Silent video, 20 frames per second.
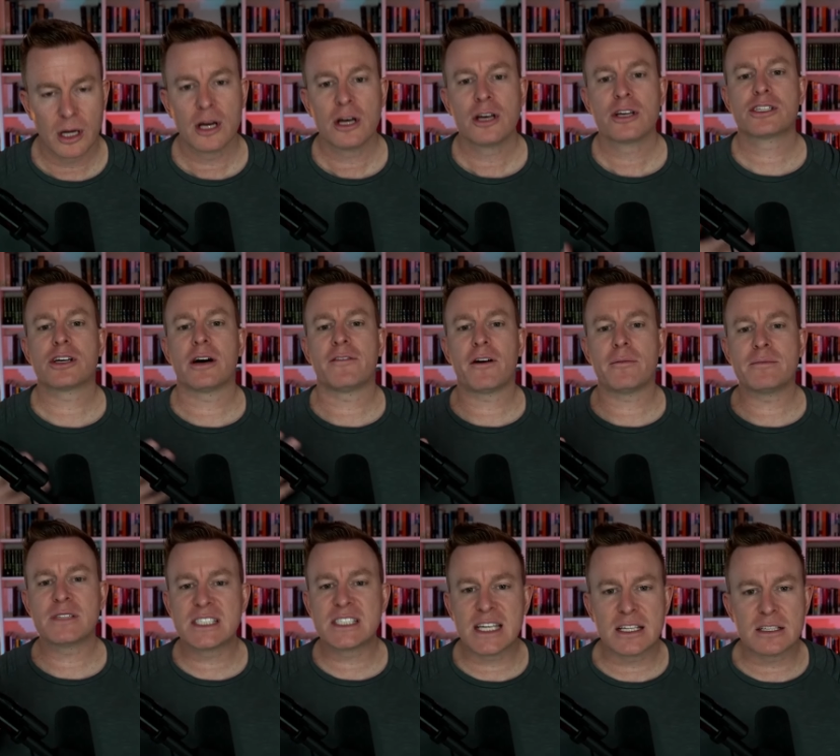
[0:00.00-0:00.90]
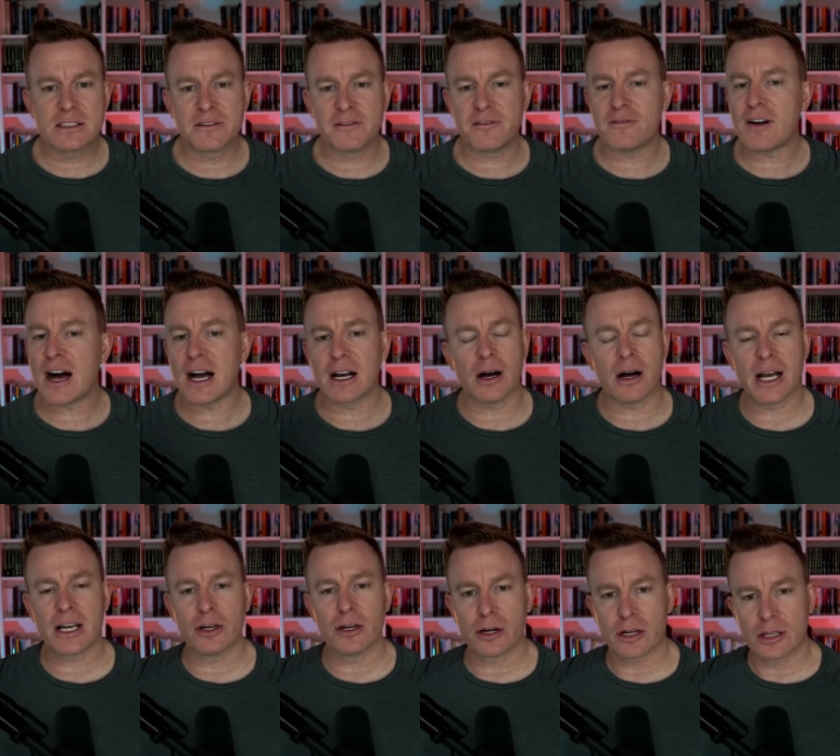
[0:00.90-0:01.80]
So if I'm sick as fuck, I
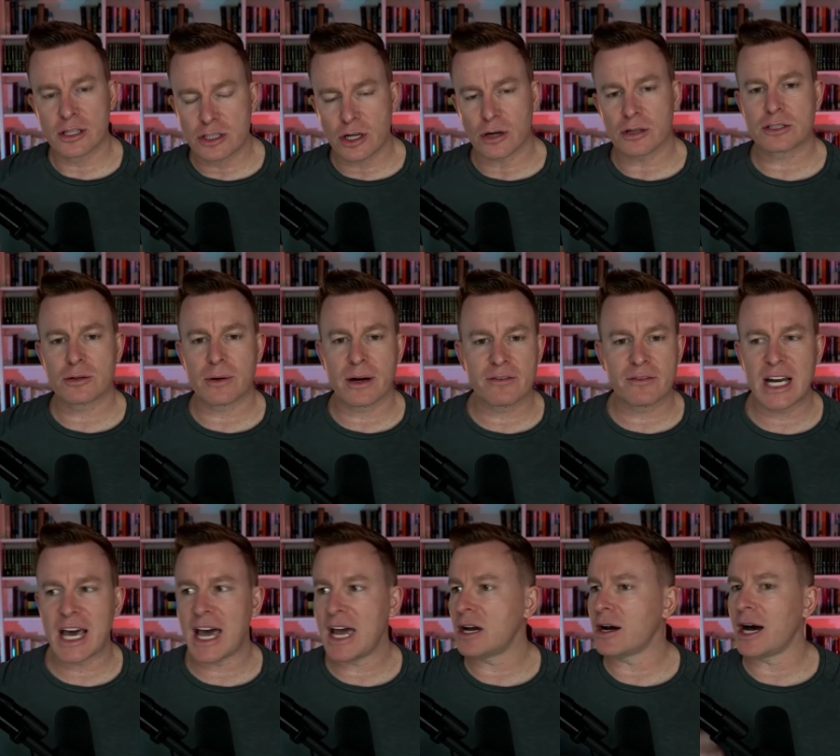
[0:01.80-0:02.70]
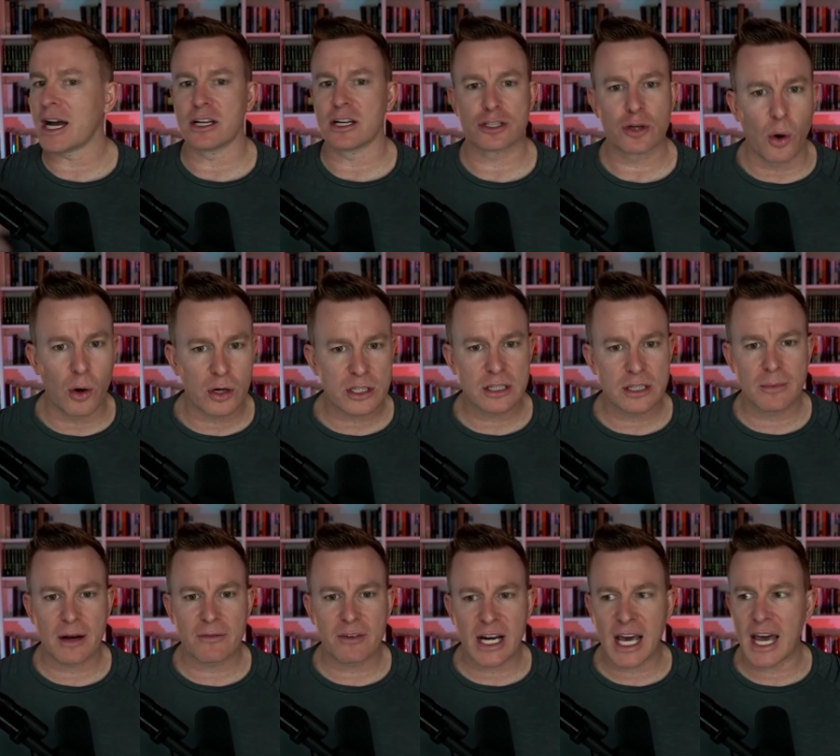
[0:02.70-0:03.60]
can go to the doctor every day. I can talk to them
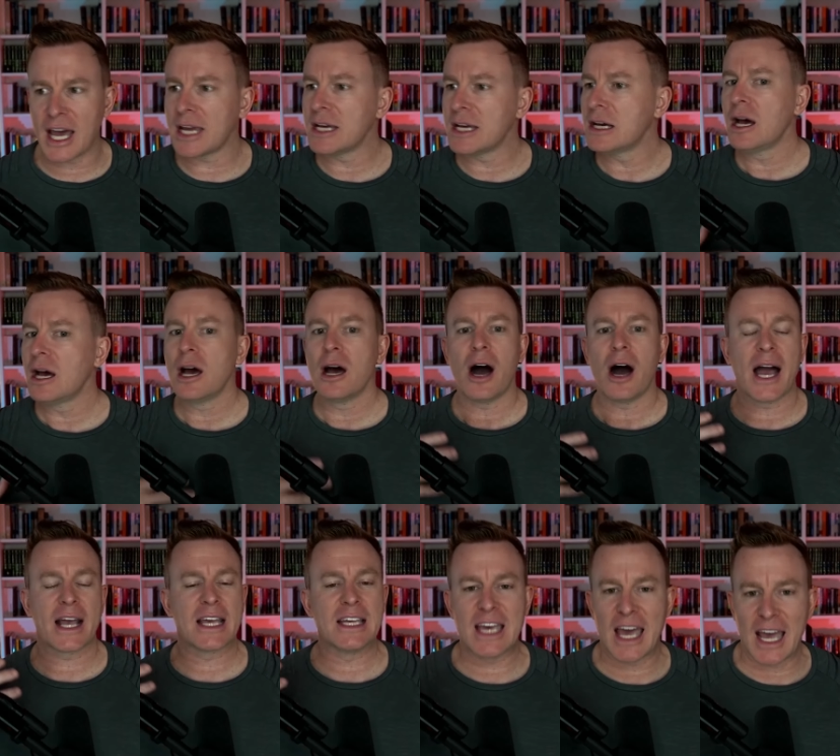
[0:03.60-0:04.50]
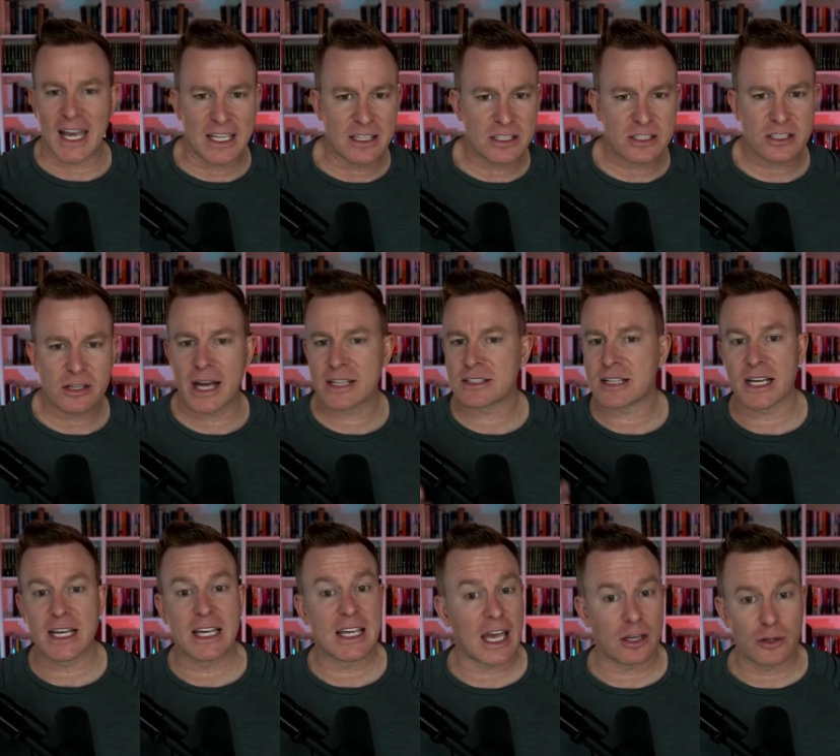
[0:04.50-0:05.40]
every day. I can get insights. I
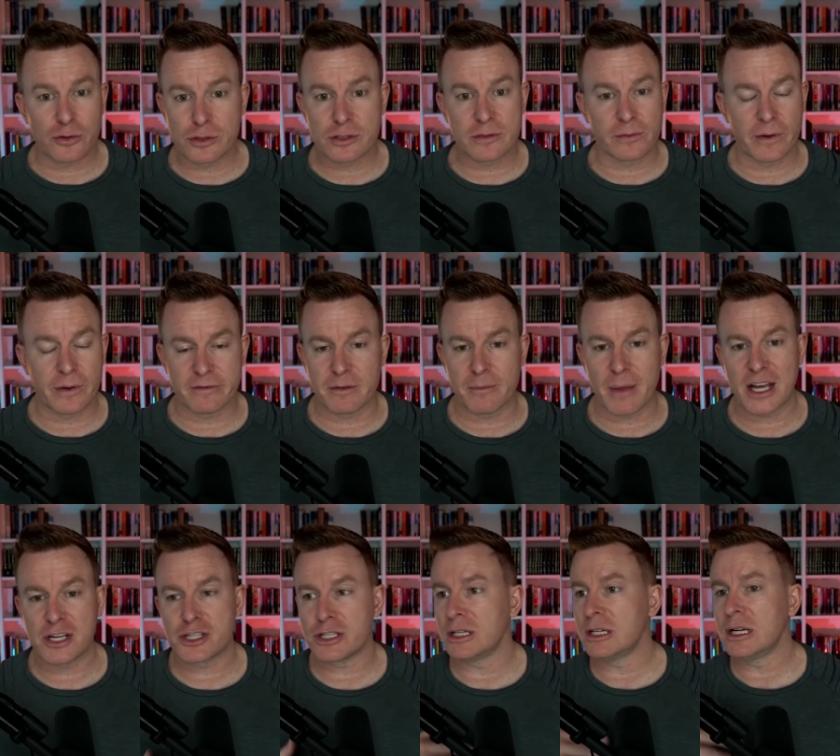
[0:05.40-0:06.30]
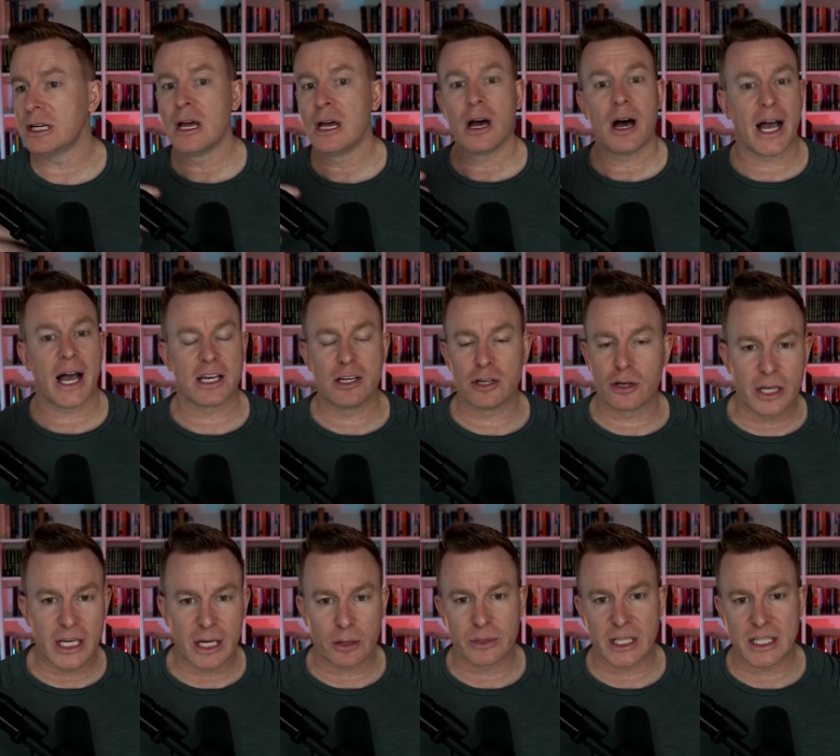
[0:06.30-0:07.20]
can get useful information. I can go
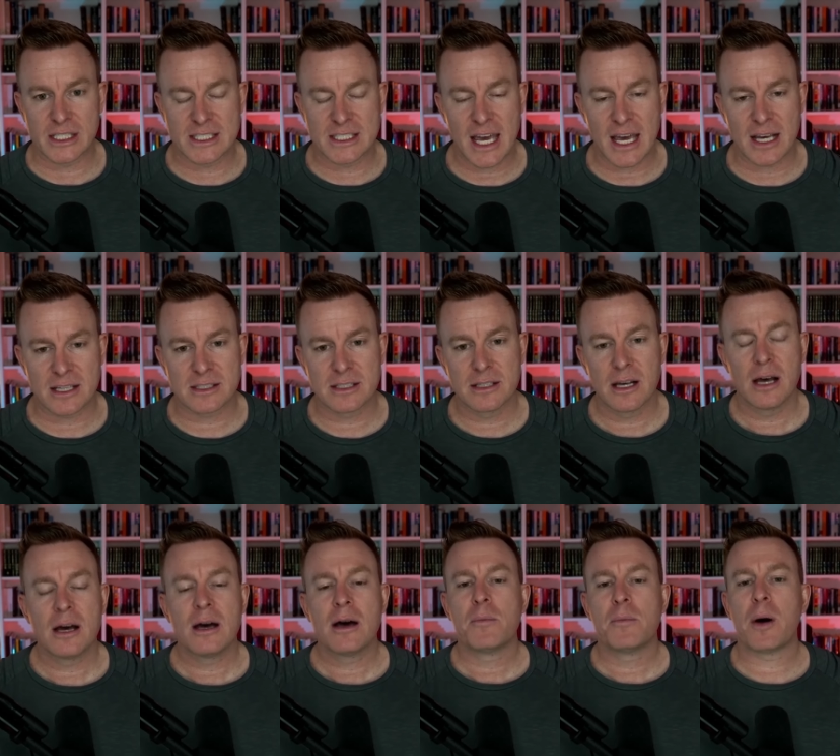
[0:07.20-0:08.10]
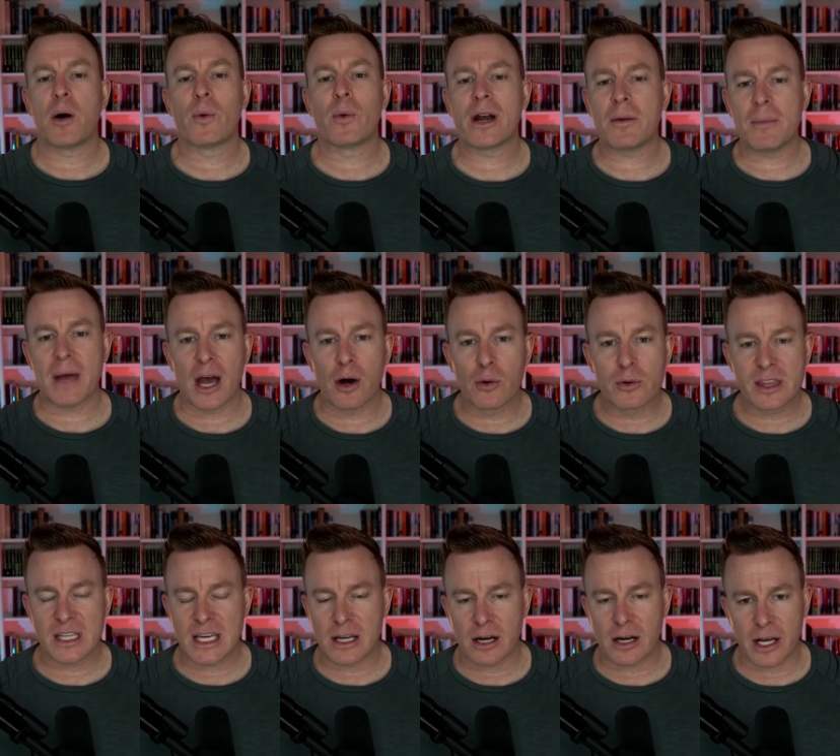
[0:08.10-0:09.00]
get all these tests. But when I'm
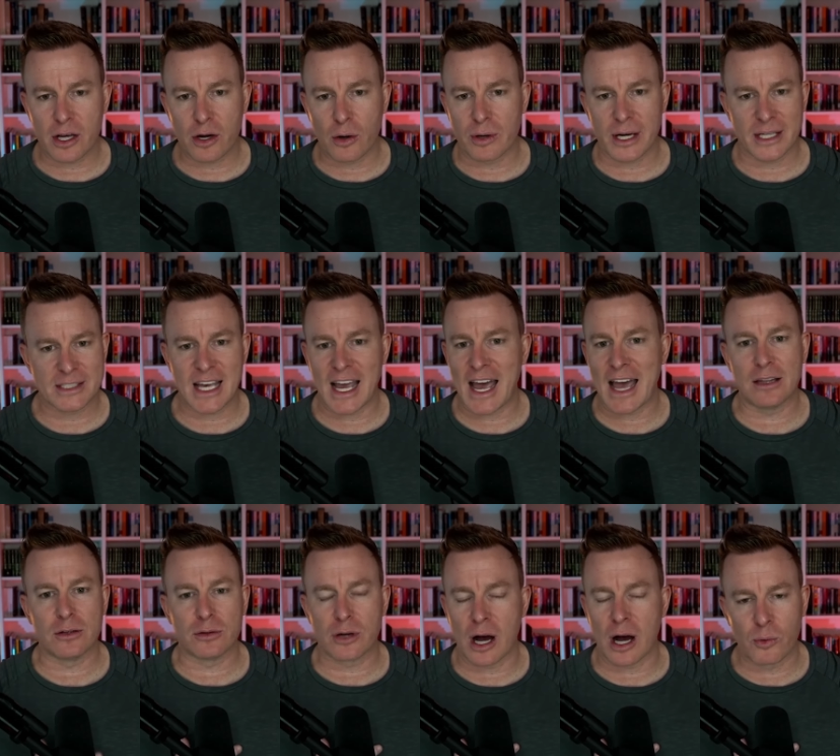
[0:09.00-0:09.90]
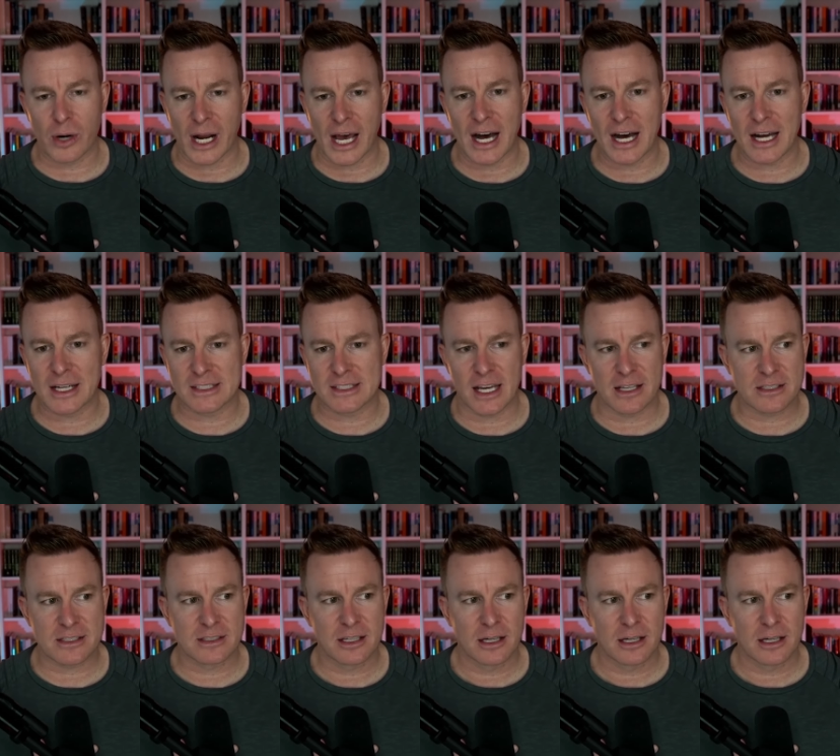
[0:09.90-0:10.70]
healthy and I go and I say, hey, look, I want a heart test,